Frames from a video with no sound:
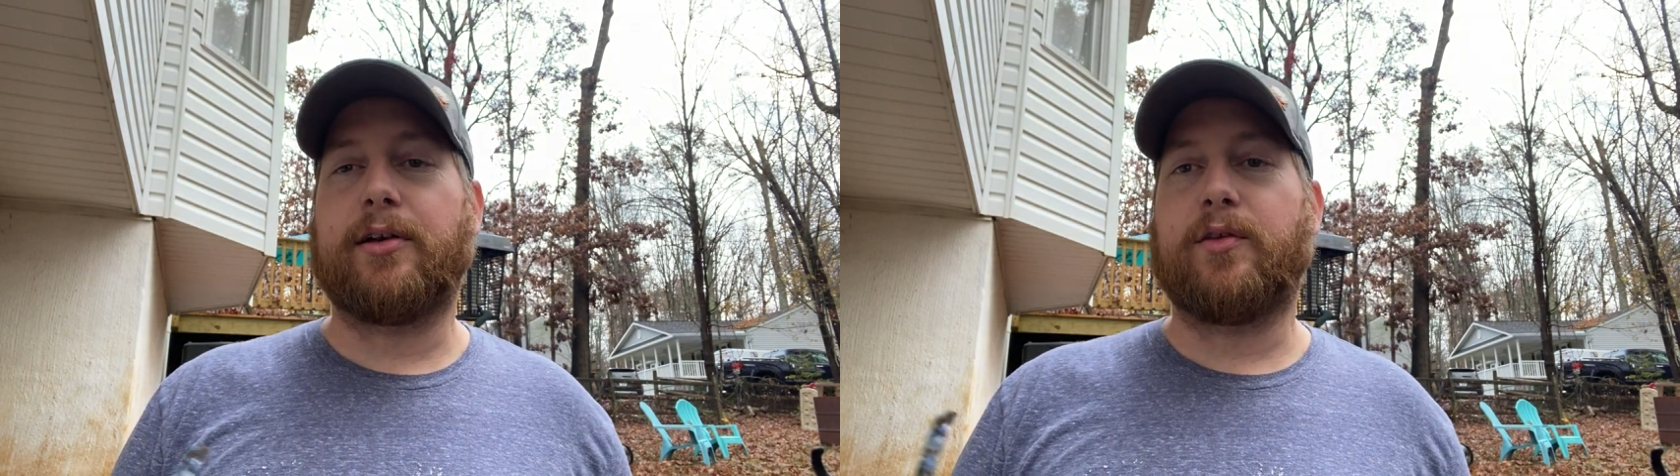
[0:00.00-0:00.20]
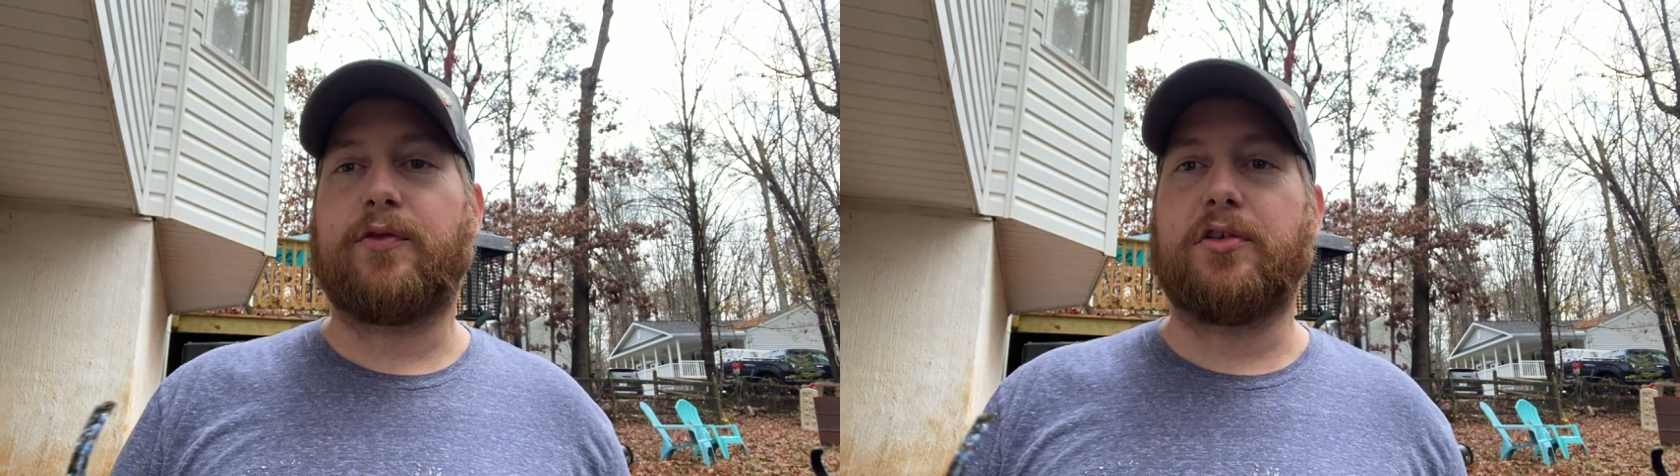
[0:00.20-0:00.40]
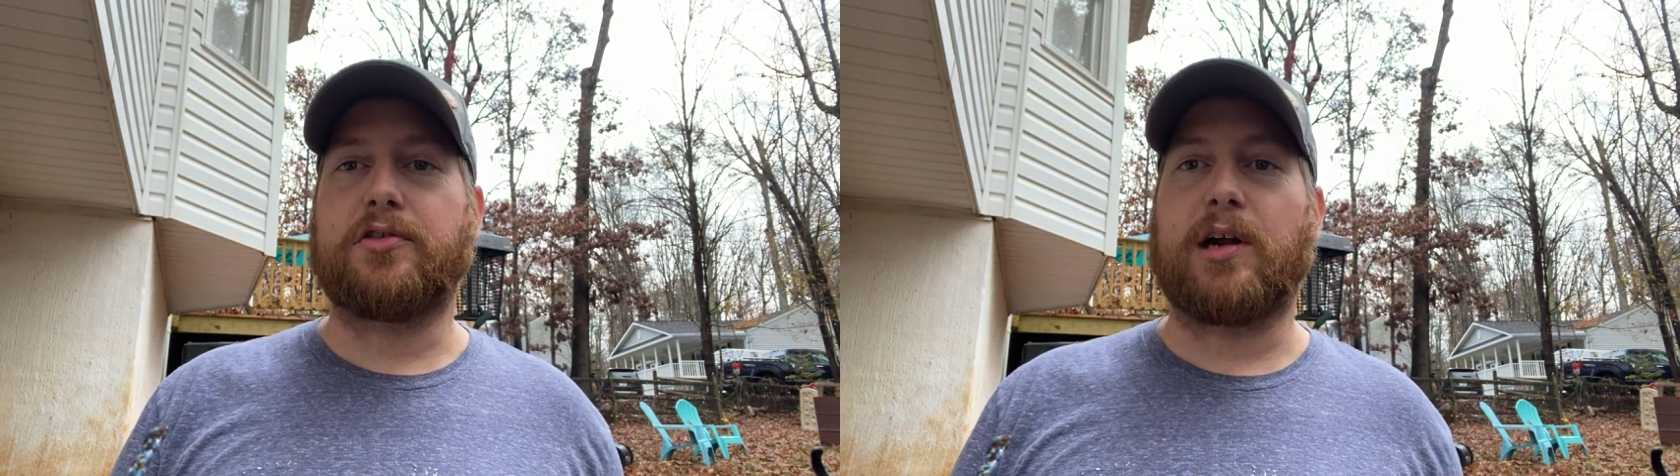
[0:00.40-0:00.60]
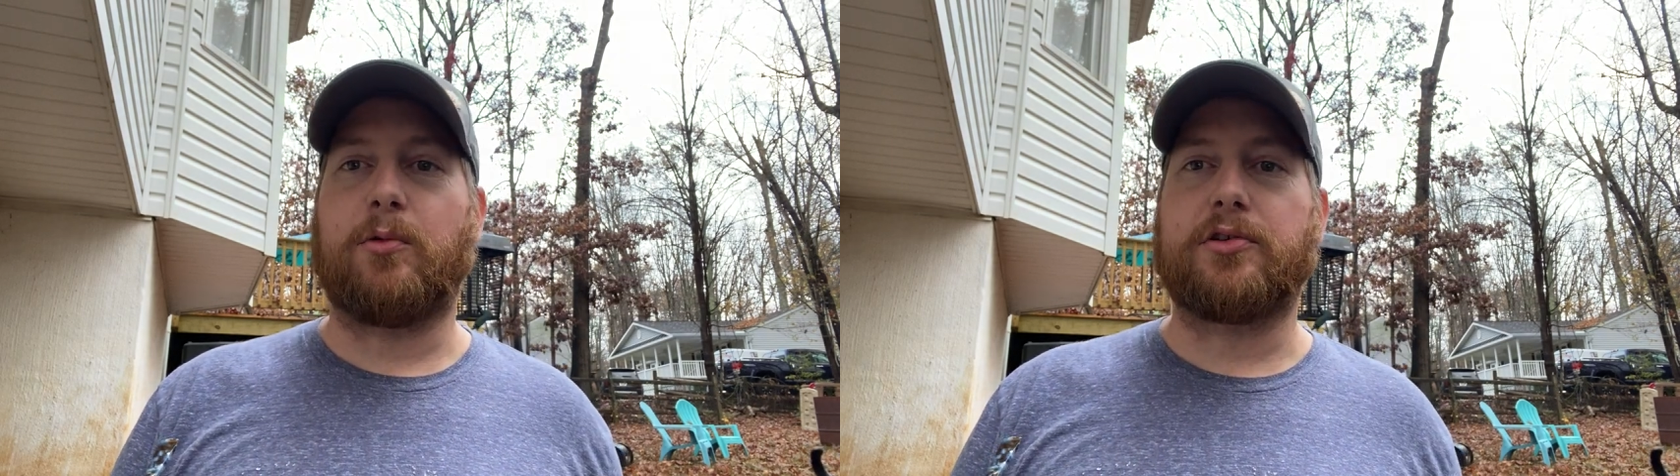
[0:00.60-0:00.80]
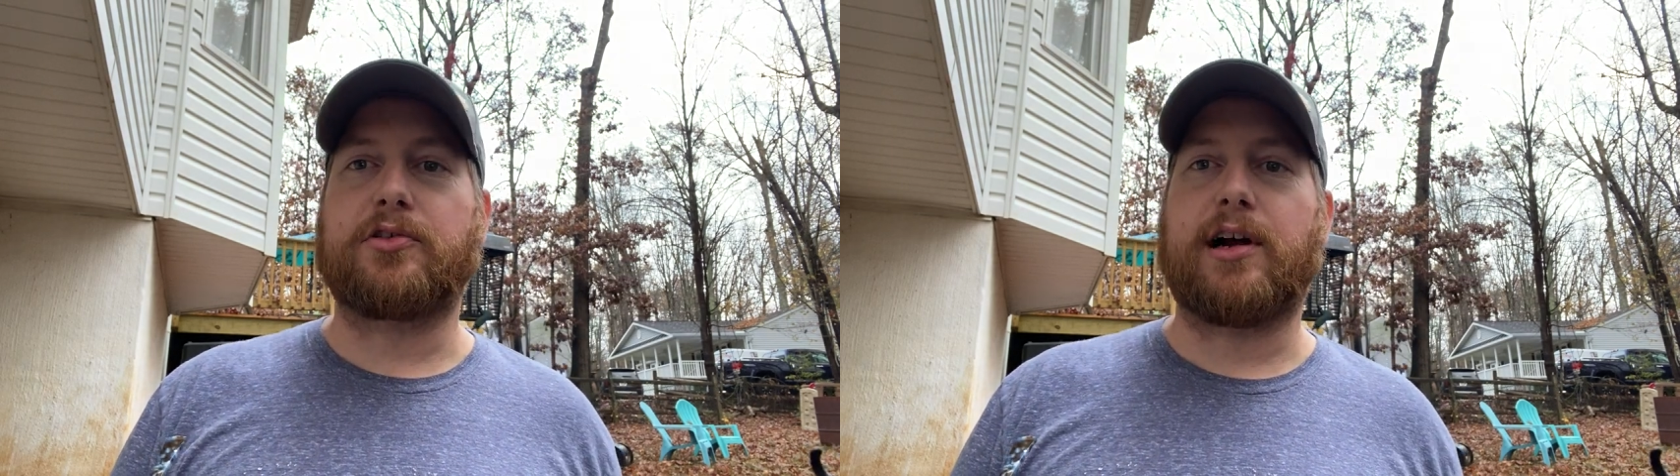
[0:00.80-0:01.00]
here in the future, I
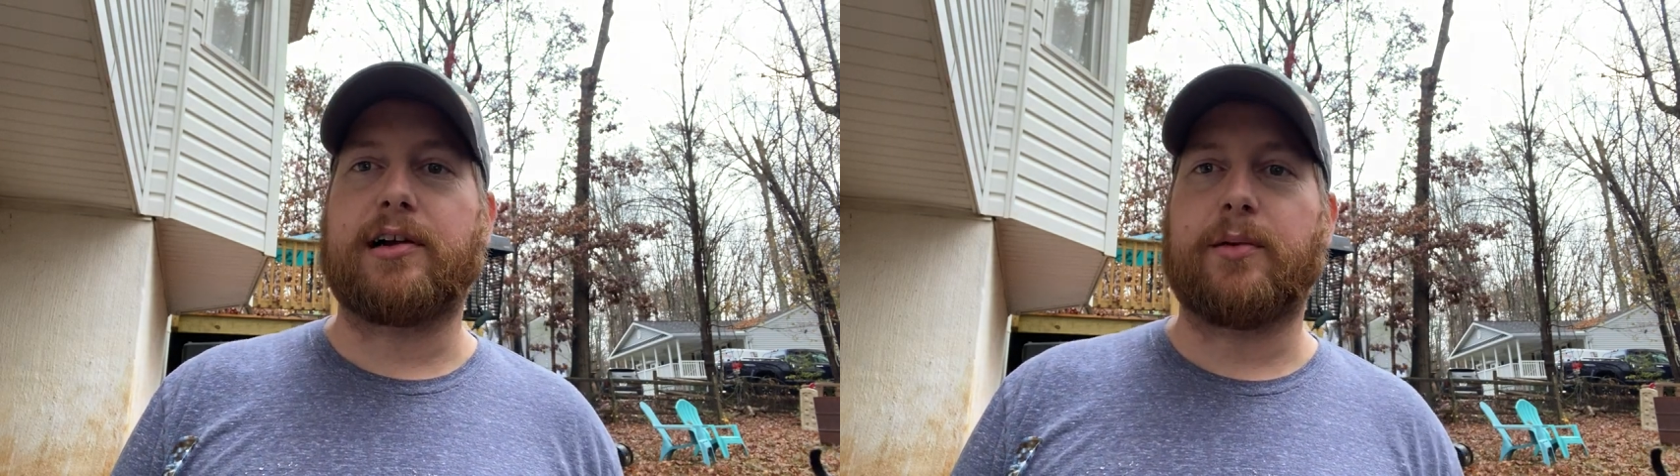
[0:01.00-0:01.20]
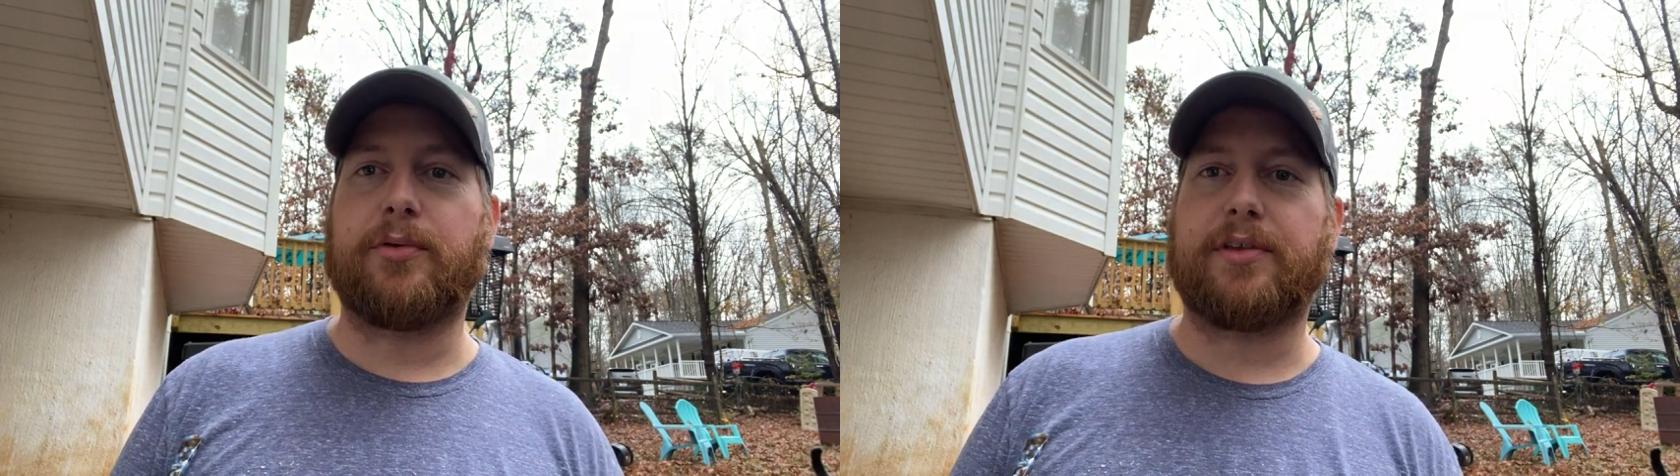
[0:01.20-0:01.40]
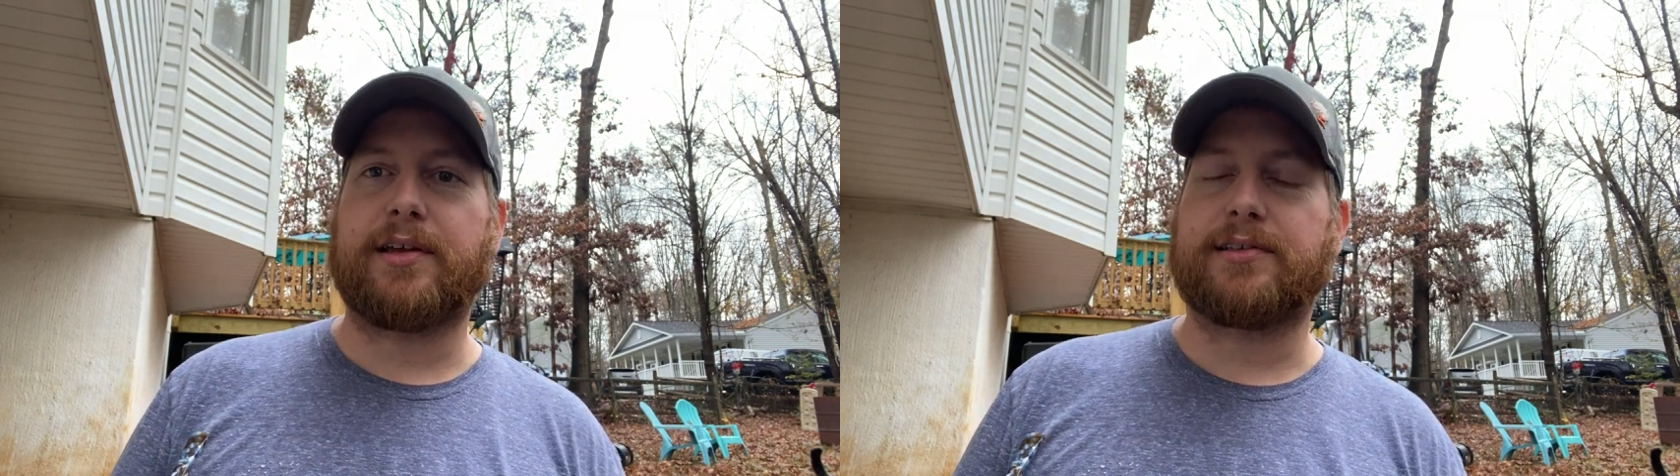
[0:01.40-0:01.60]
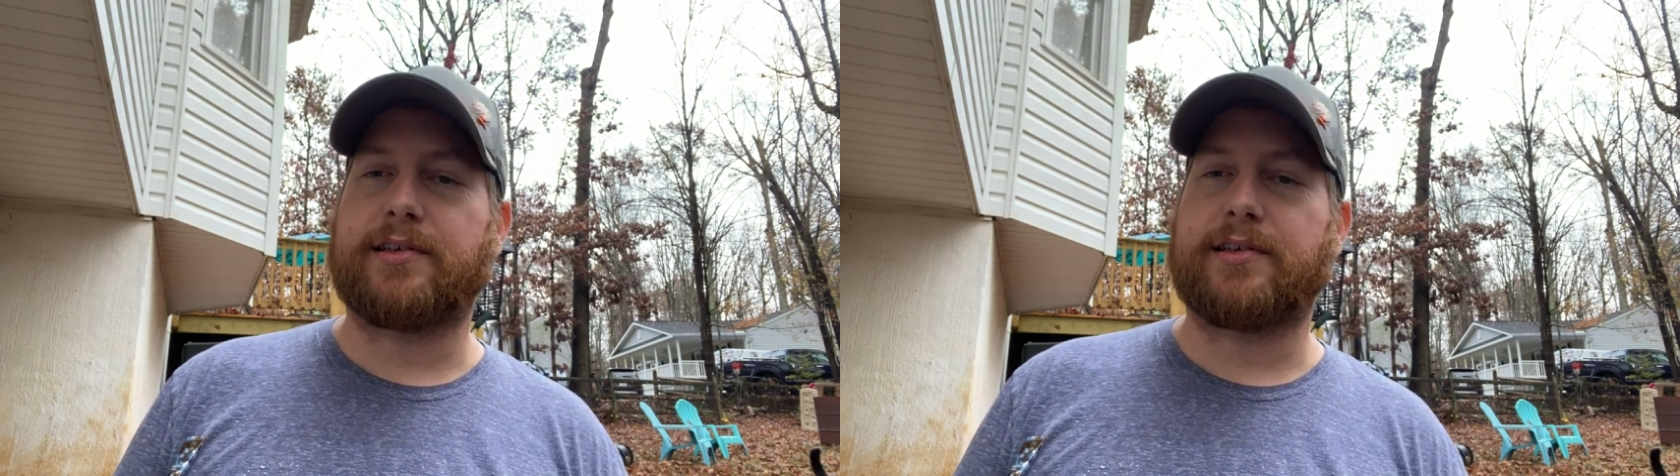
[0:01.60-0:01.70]
will try a couple things